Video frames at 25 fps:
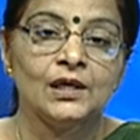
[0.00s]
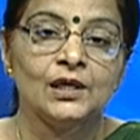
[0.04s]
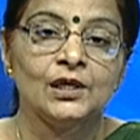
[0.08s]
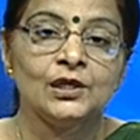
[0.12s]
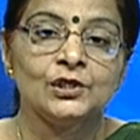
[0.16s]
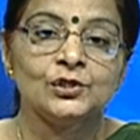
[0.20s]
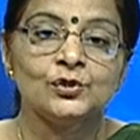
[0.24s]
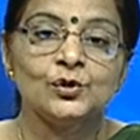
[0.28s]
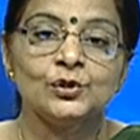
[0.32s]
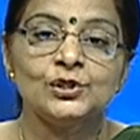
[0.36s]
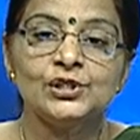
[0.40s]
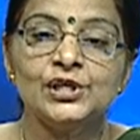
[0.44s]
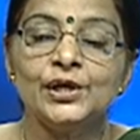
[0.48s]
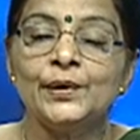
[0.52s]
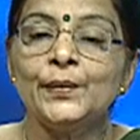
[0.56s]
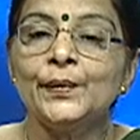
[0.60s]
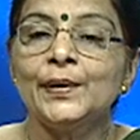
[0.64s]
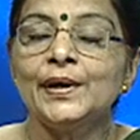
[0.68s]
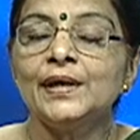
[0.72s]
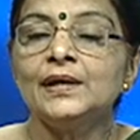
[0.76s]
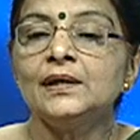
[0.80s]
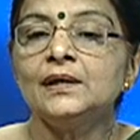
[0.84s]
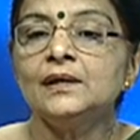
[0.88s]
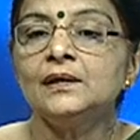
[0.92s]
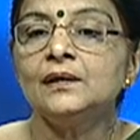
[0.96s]
So,
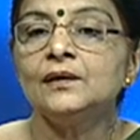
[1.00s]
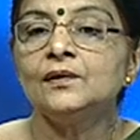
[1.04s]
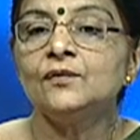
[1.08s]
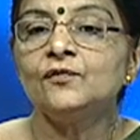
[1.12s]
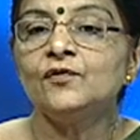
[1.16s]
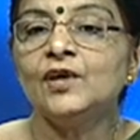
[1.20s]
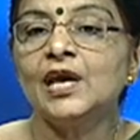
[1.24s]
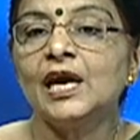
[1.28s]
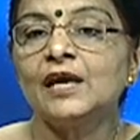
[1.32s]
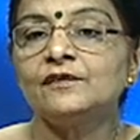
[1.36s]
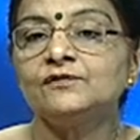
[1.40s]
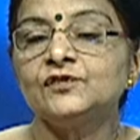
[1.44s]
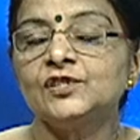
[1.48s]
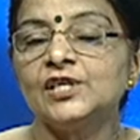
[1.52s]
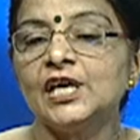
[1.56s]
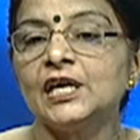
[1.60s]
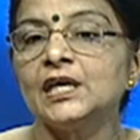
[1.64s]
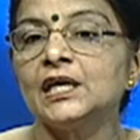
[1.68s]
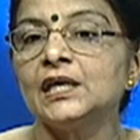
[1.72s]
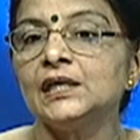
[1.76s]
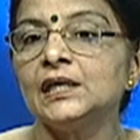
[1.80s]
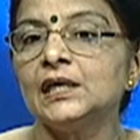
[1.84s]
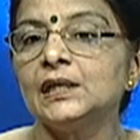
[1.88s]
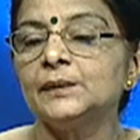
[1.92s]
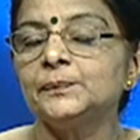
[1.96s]
children, we have
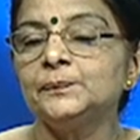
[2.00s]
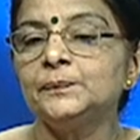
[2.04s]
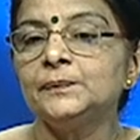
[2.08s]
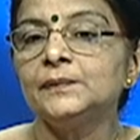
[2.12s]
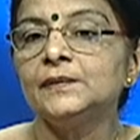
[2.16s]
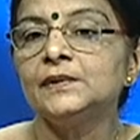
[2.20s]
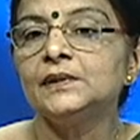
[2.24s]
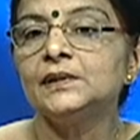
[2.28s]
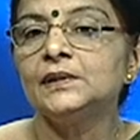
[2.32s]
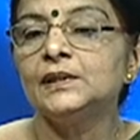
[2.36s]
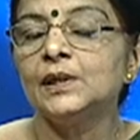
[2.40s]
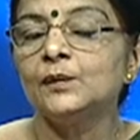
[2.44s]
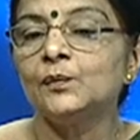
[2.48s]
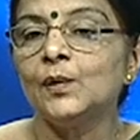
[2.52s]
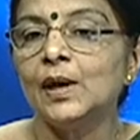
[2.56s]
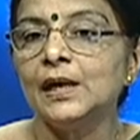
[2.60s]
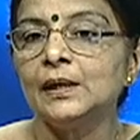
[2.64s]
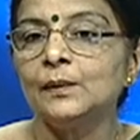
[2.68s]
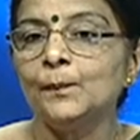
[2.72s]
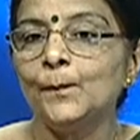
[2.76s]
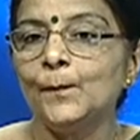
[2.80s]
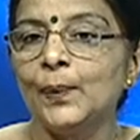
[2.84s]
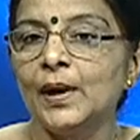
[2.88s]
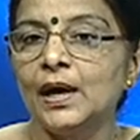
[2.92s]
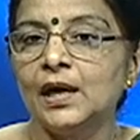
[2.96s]
taken up the one
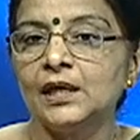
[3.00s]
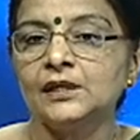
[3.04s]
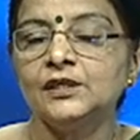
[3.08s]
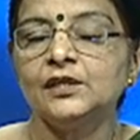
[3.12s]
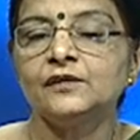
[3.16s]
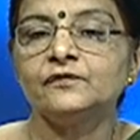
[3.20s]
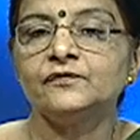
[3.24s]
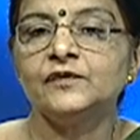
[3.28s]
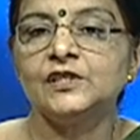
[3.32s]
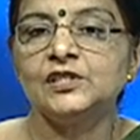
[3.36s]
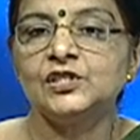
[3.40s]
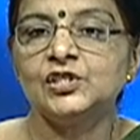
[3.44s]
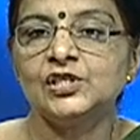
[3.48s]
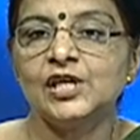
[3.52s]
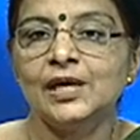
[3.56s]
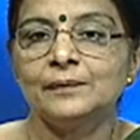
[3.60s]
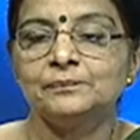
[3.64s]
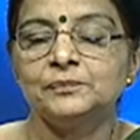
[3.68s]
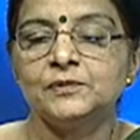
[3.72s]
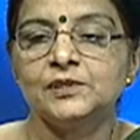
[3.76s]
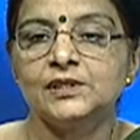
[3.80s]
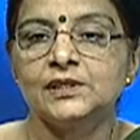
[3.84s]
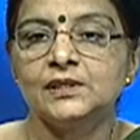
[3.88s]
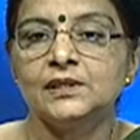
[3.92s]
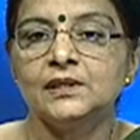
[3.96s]
part of the
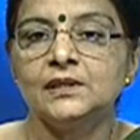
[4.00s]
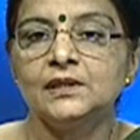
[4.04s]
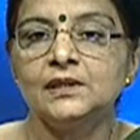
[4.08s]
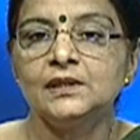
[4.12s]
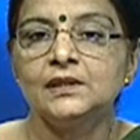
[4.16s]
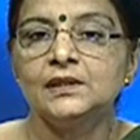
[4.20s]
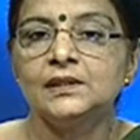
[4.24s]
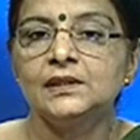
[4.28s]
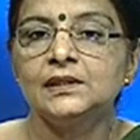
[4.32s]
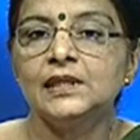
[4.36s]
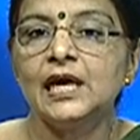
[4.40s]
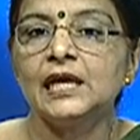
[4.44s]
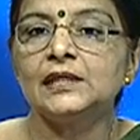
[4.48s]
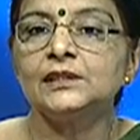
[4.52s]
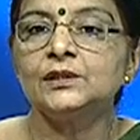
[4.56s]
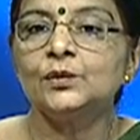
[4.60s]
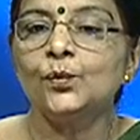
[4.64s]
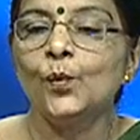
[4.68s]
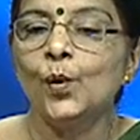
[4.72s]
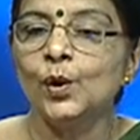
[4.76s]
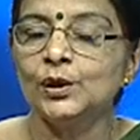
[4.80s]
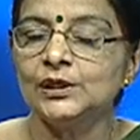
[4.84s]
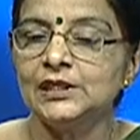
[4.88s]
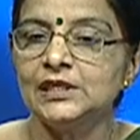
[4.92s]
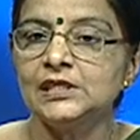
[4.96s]
chapter, that
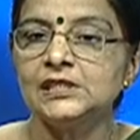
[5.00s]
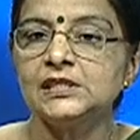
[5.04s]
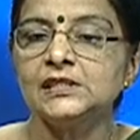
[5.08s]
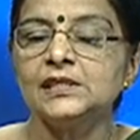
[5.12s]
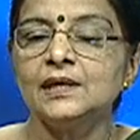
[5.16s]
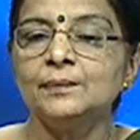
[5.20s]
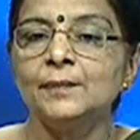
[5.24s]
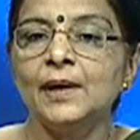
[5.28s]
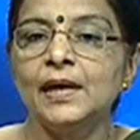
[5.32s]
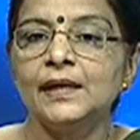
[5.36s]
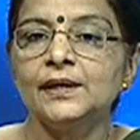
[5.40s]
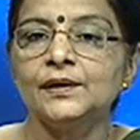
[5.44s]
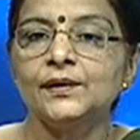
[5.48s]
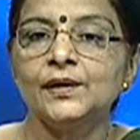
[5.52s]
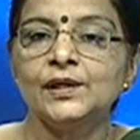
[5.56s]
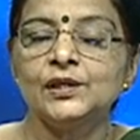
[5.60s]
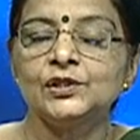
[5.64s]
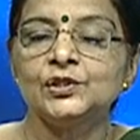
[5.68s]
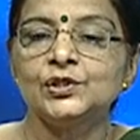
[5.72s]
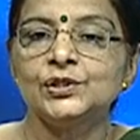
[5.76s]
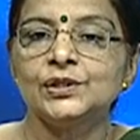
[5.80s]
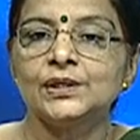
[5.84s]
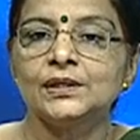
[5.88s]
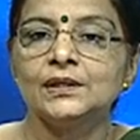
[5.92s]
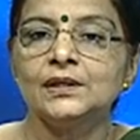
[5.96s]
what is the
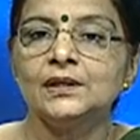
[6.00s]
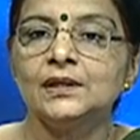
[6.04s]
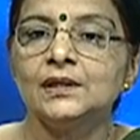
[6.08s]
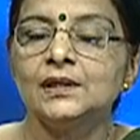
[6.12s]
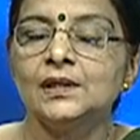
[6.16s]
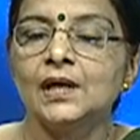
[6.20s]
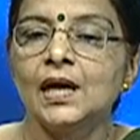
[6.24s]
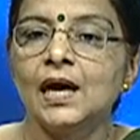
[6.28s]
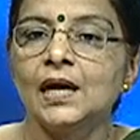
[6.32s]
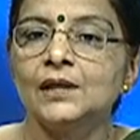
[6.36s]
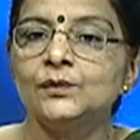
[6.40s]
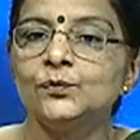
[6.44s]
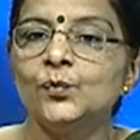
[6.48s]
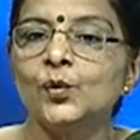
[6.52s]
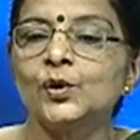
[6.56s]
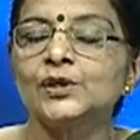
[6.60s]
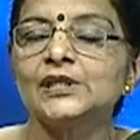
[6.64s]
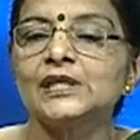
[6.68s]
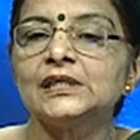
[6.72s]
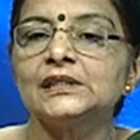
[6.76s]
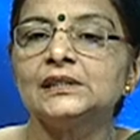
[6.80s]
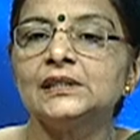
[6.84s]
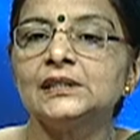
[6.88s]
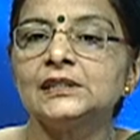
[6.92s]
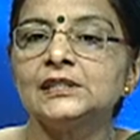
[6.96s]
migration and what
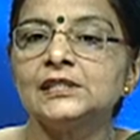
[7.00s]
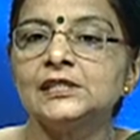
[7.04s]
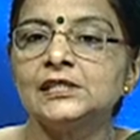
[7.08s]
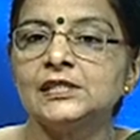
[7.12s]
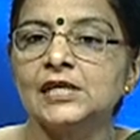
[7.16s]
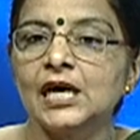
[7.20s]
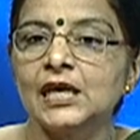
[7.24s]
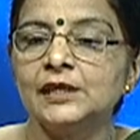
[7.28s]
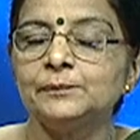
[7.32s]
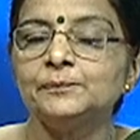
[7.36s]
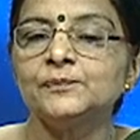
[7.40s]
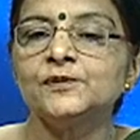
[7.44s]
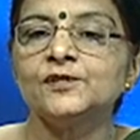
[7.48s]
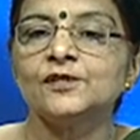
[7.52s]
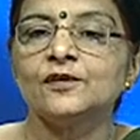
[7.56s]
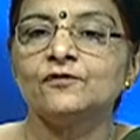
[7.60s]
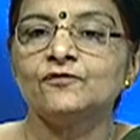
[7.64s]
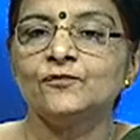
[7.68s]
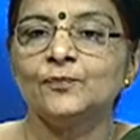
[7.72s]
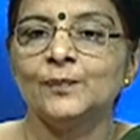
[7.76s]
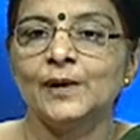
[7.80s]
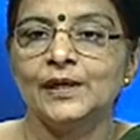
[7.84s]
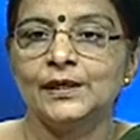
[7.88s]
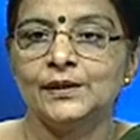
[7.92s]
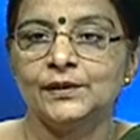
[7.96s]
are the types of
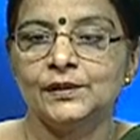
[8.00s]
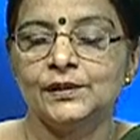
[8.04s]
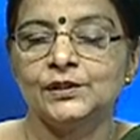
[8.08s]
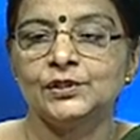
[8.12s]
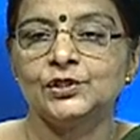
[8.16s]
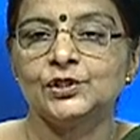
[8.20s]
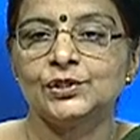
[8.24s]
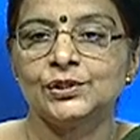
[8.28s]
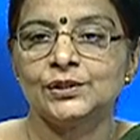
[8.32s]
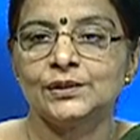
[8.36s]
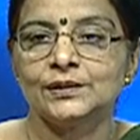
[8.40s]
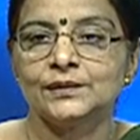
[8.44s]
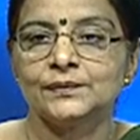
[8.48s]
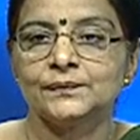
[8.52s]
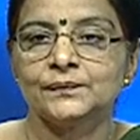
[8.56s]
migration.